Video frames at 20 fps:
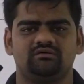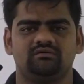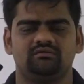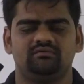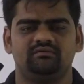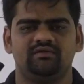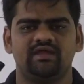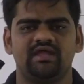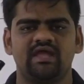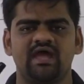
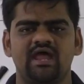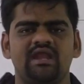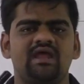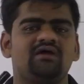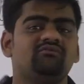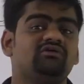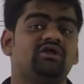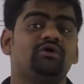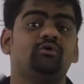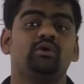They can
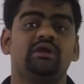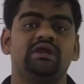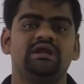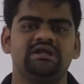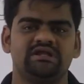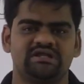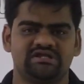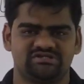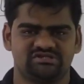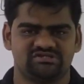have
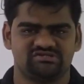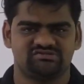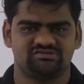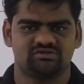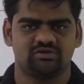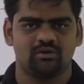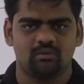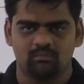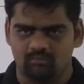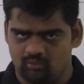orientations.
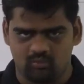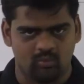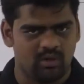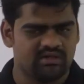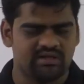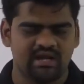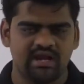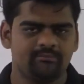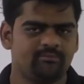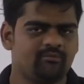
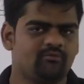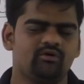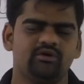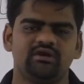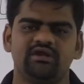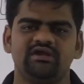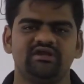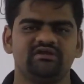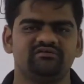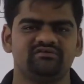What type of
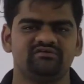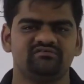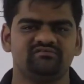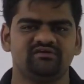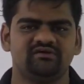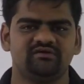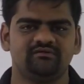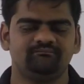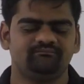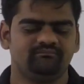orientations
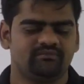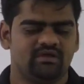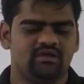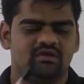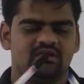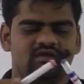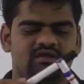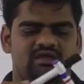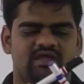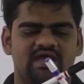are?
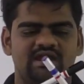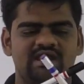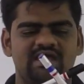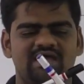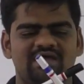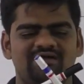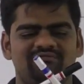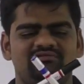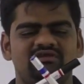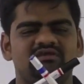Can I
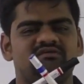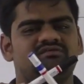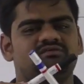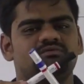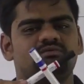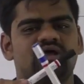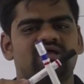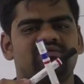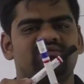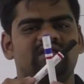have these
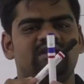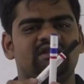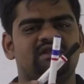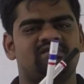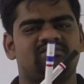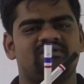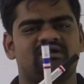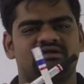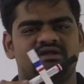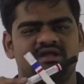two as
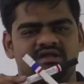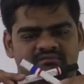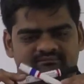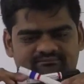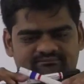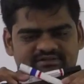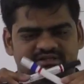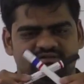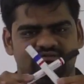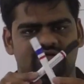intersecting?
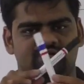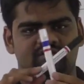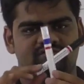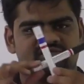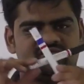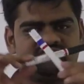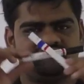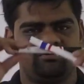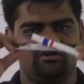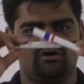You know,
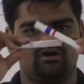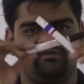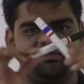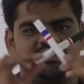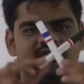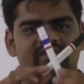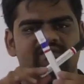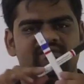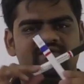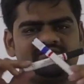somewhere or the
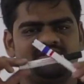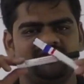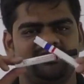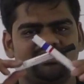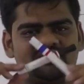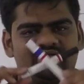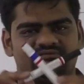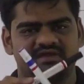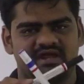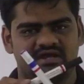other they will
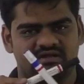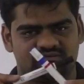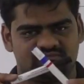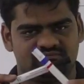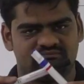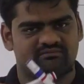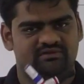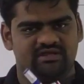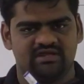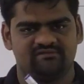intersect.
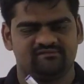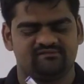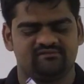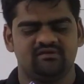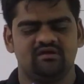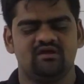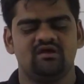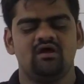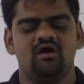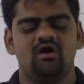Yes.
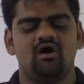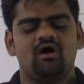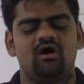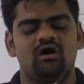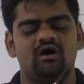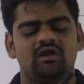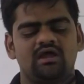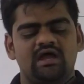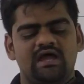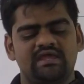
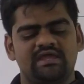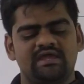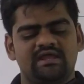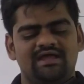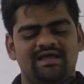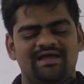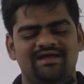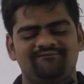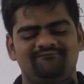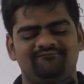Or I can
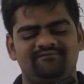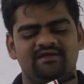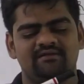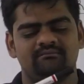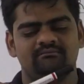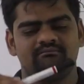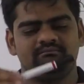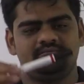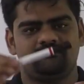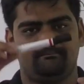have
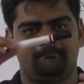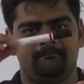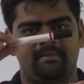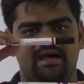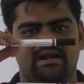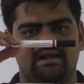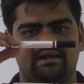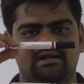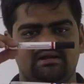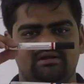them
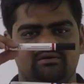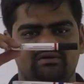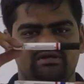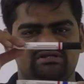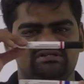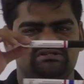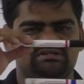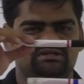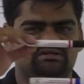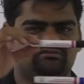parallel to each
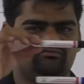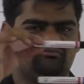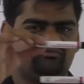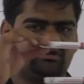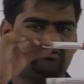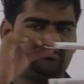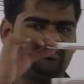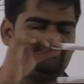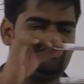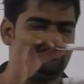other,
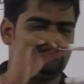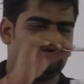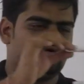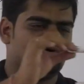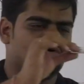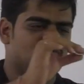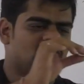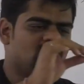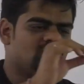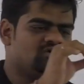where they will
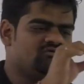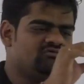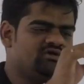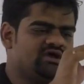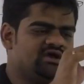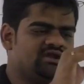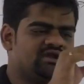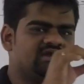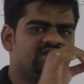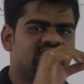
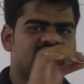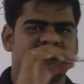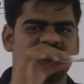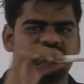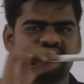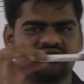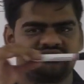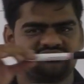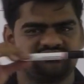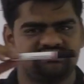nowhere
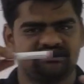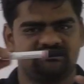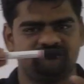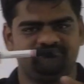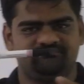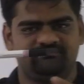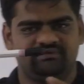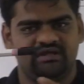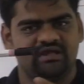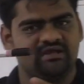intersect each other.
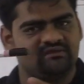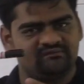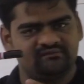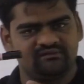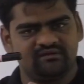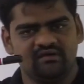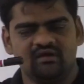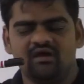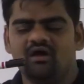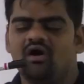Yes.
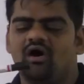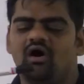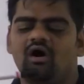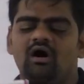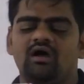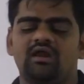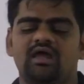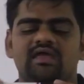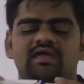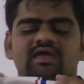
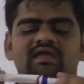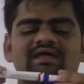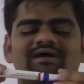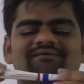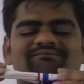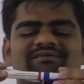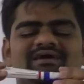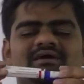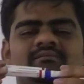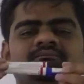Or I can
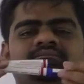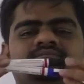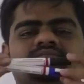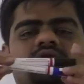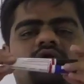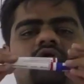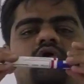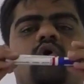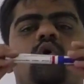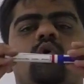have them
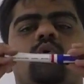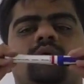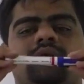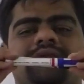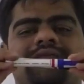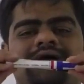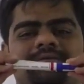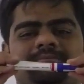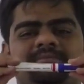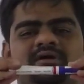
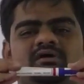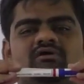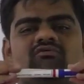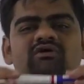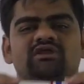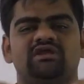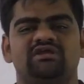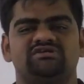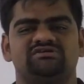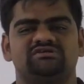overlapping
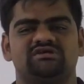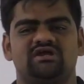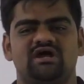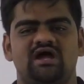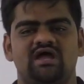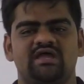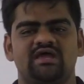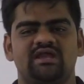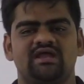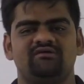over each other.
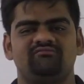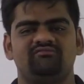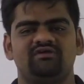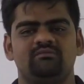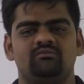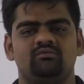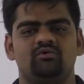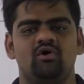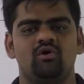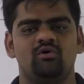I can have
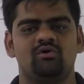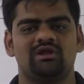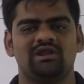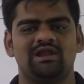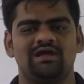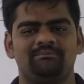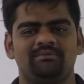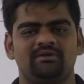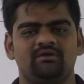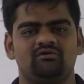them
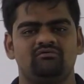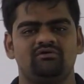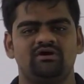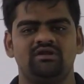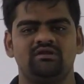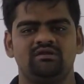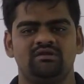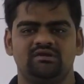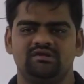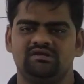overlapping
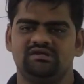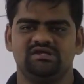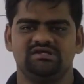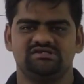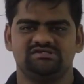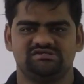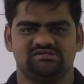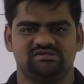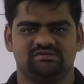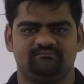over
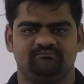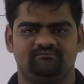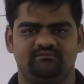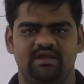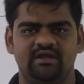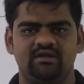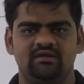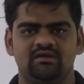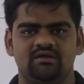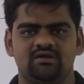each other.
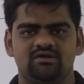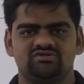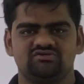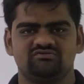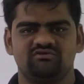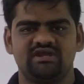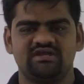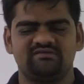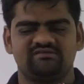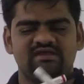Right. So
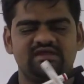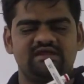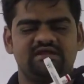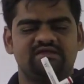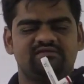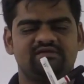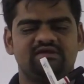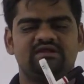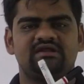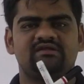when I say it
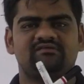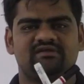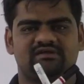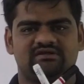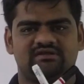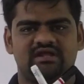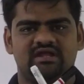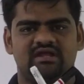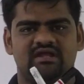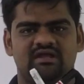is
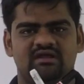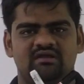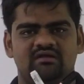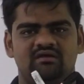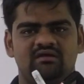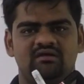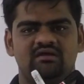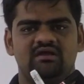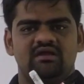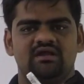intersecting,
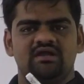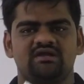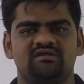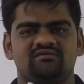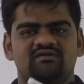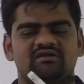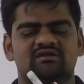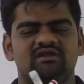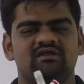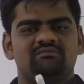
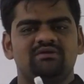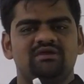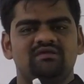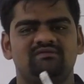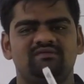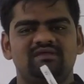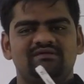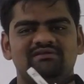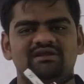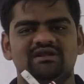intersecting means
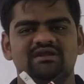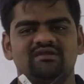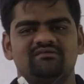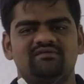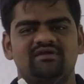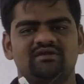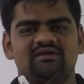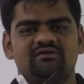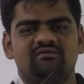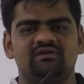they will
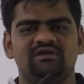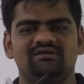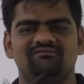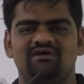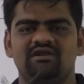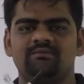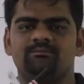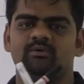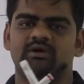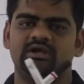intersect at only
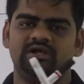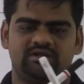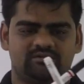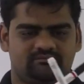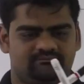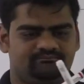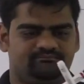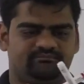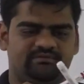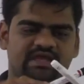one point,
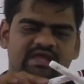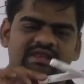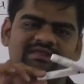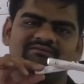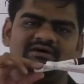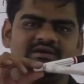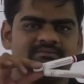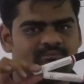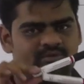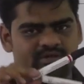any
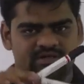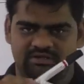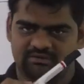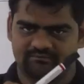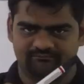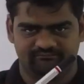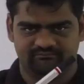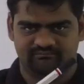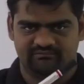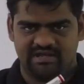one point,
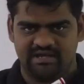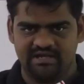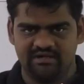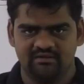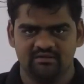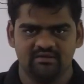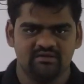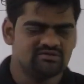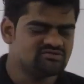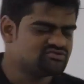right?
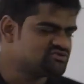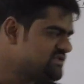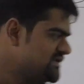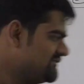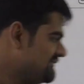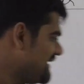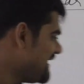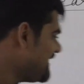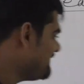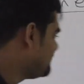So they
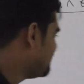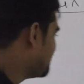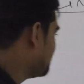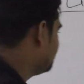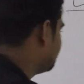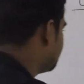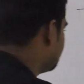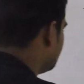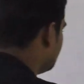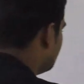will have
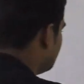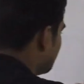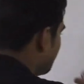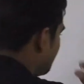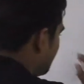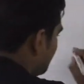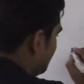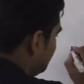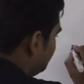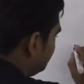something called
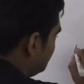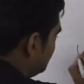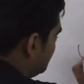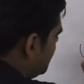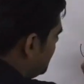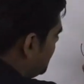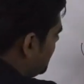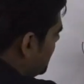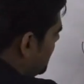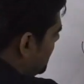as
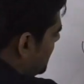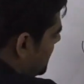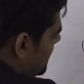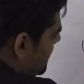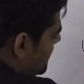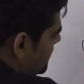a